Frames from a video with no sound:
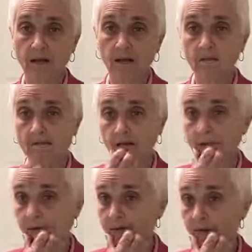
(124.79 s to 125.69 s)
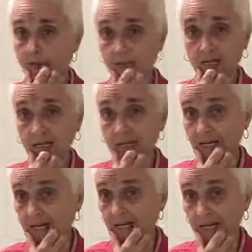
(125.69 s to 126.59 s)
anything, really.
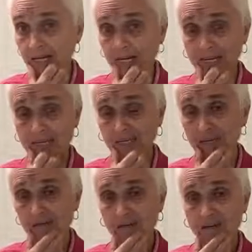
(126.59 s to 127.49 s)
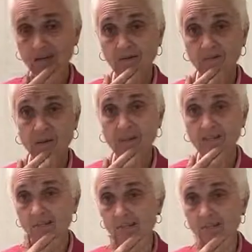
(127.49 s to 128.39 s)
It's hard to
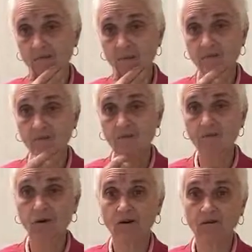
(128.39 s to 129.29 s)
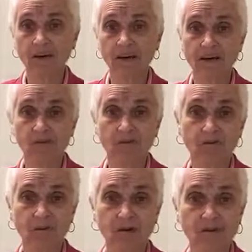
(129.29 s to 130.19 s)
imagine. I mean, what if he had to,
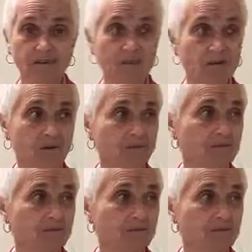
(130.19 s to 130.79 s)
like, you know,